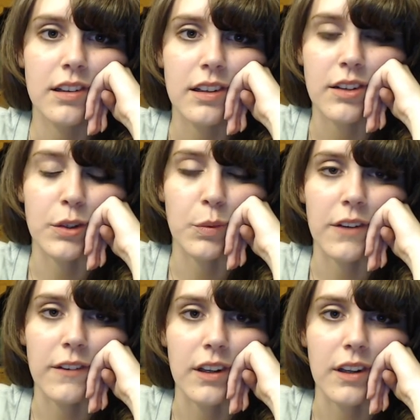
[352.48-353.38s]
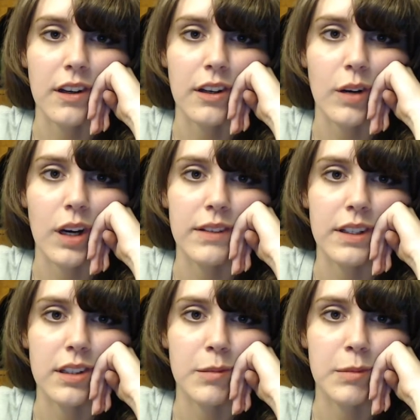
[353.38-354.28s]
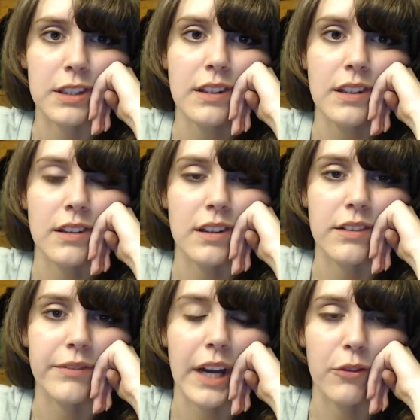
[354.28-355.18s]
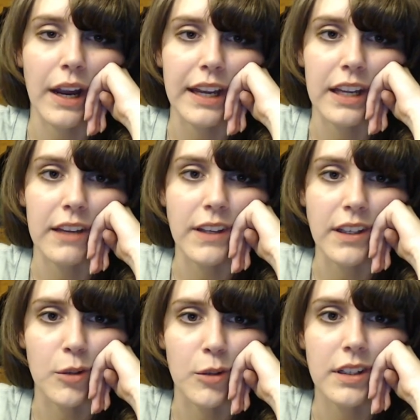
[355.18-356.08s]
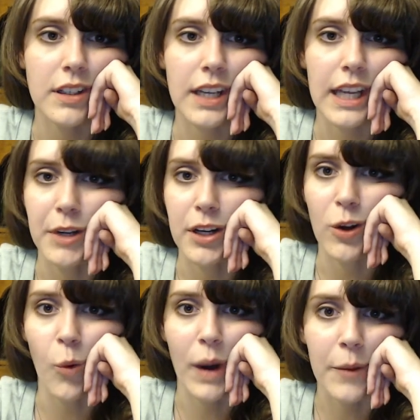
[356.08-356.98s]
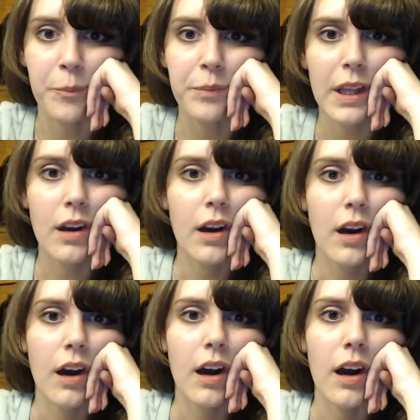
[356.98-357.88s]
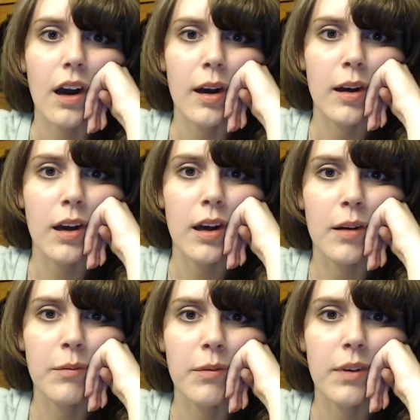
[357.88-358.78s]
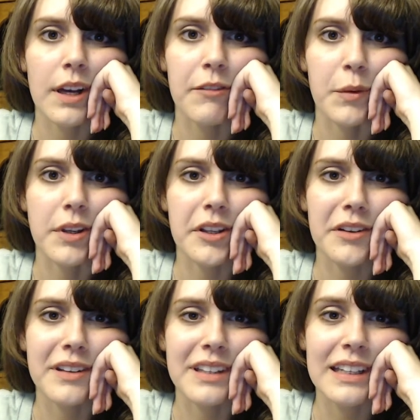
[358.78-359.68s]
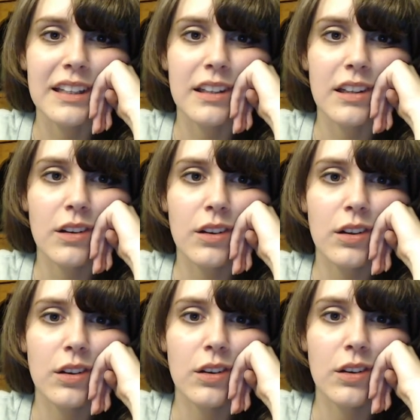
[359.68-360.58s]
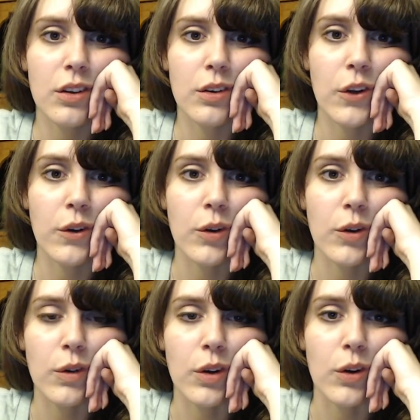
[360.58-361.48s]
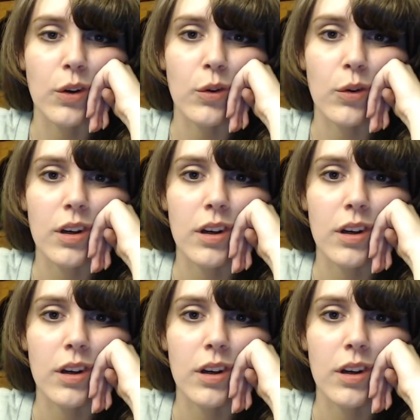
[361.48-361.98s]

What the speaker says: I know he's one of the Naraku, obviously, but still a high-ranking figure, but came out of nowhere. Everyone's close again. No.